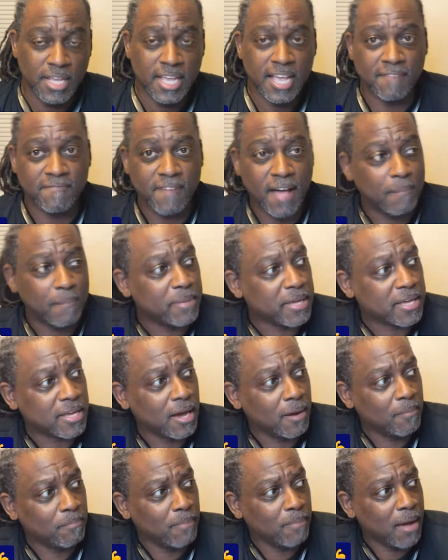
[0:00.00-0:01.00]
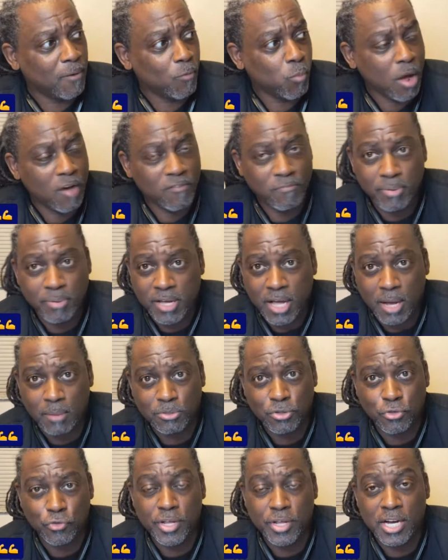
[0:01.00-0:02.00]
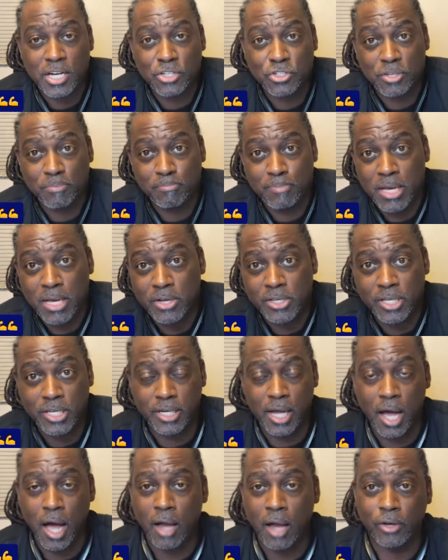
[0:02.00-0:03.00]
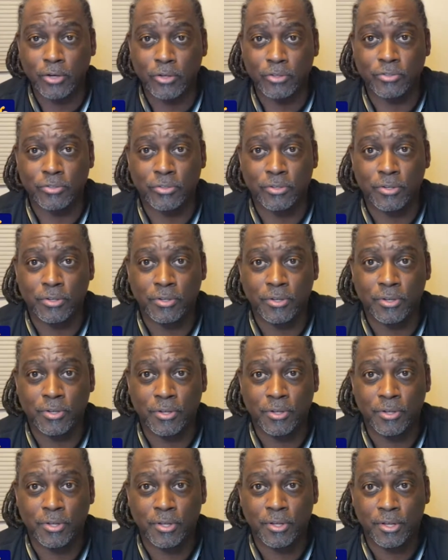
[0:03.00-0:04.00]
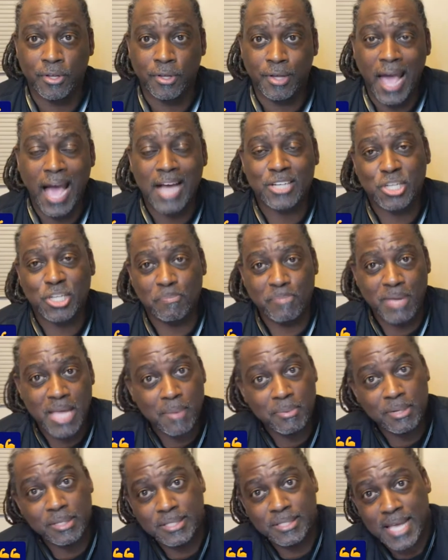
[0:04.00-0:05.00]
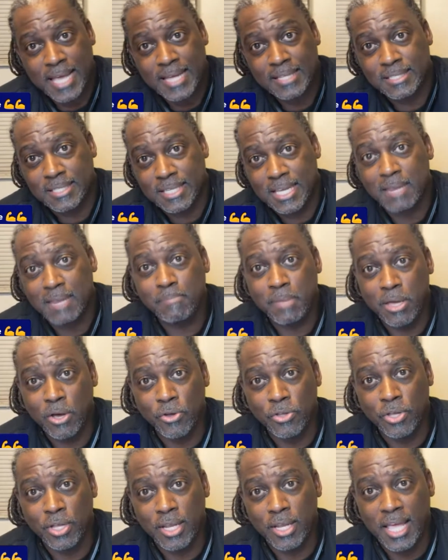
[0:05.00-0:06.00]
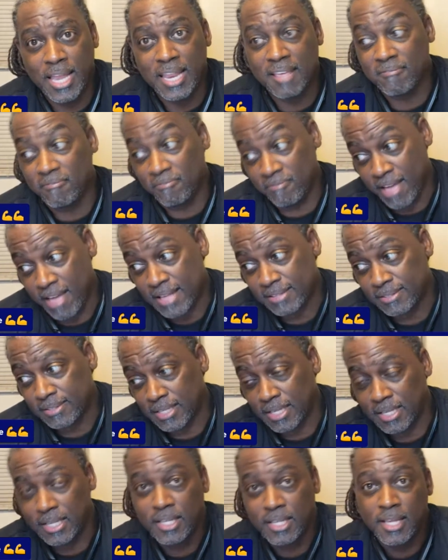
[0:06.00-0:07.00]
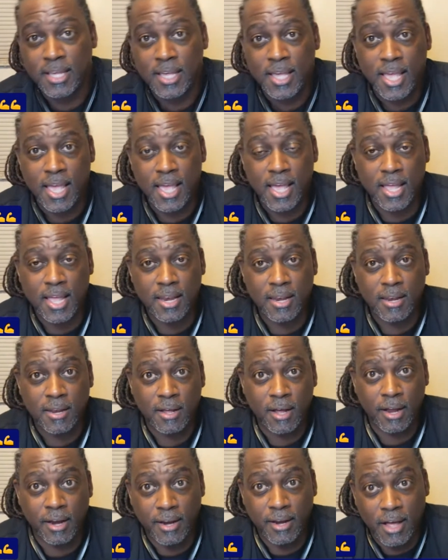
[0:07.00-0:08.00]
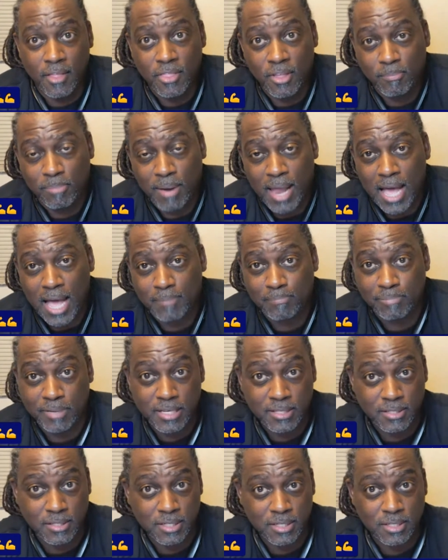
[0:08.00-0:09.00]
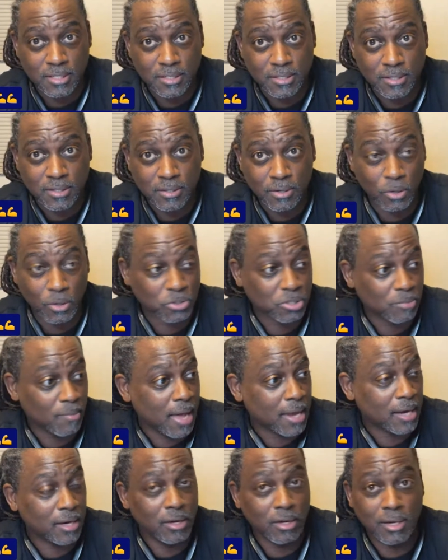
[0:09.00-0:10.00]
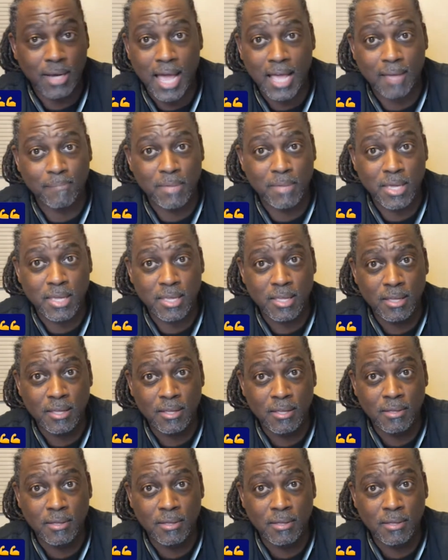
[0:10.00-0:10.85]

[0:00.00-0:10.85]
If my wealth becomes $300 million, I should be able to take 10 million and invest it in another black business or somebody look like me.